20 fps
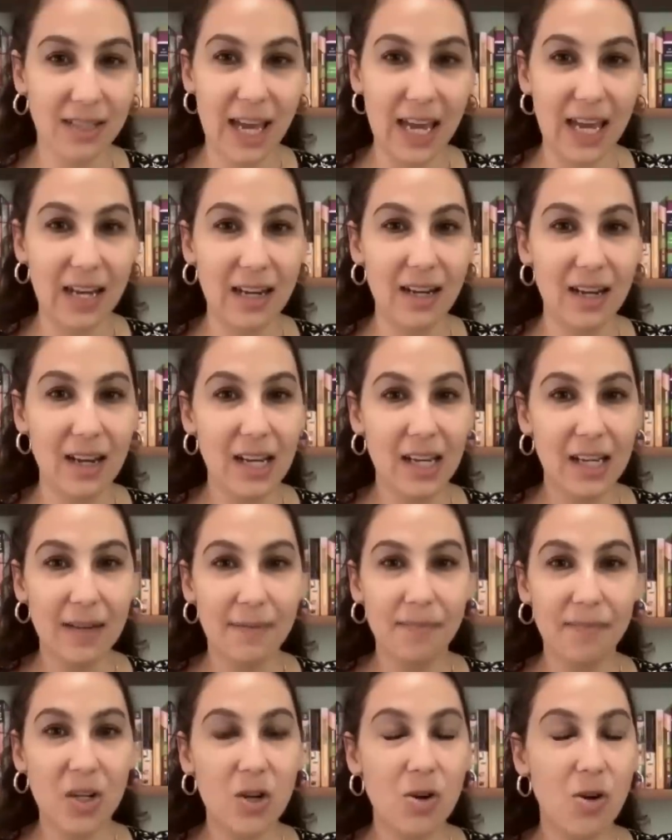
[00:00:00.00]
And,
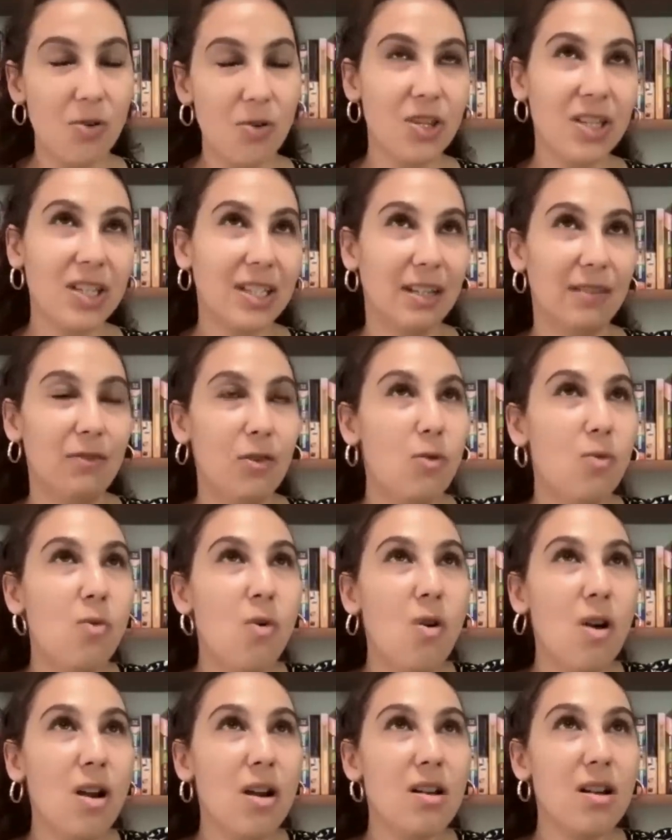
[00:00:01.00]
you know, the Civil
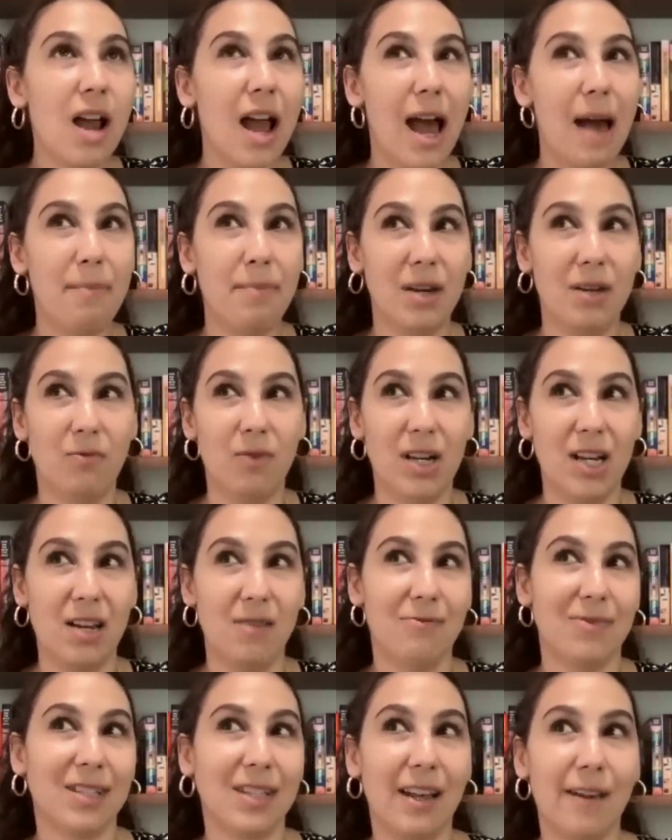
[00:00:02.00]
War happened when
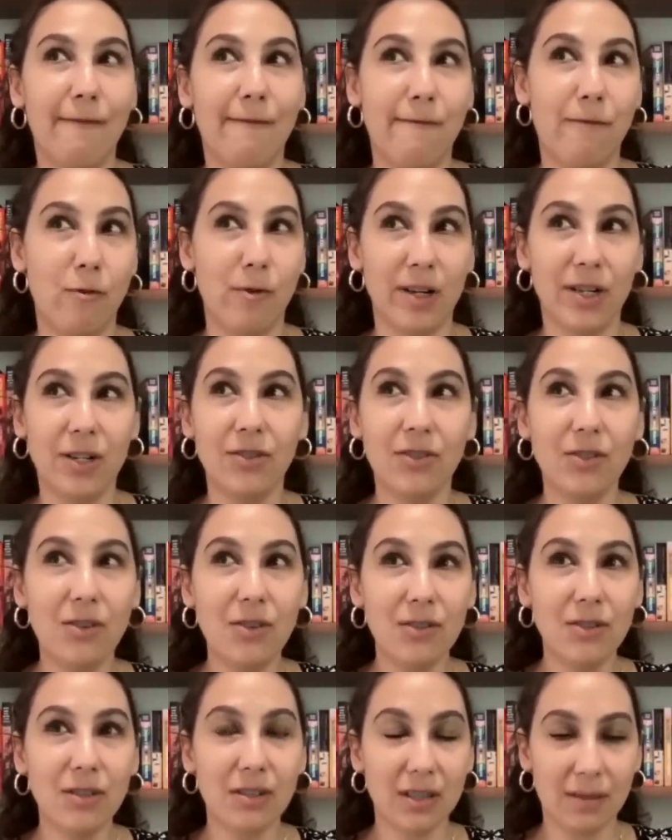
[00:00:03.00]
he was like four years
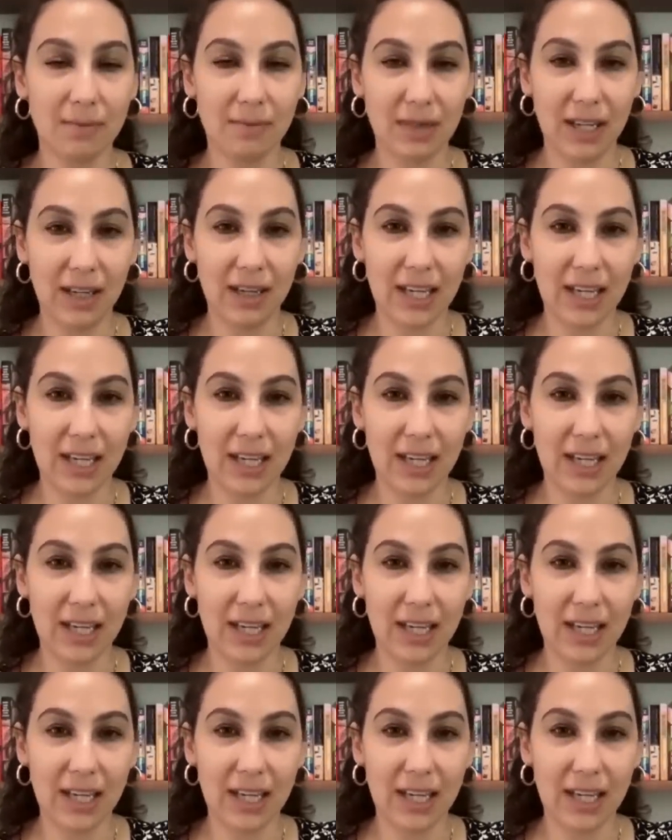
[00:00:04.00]
old or something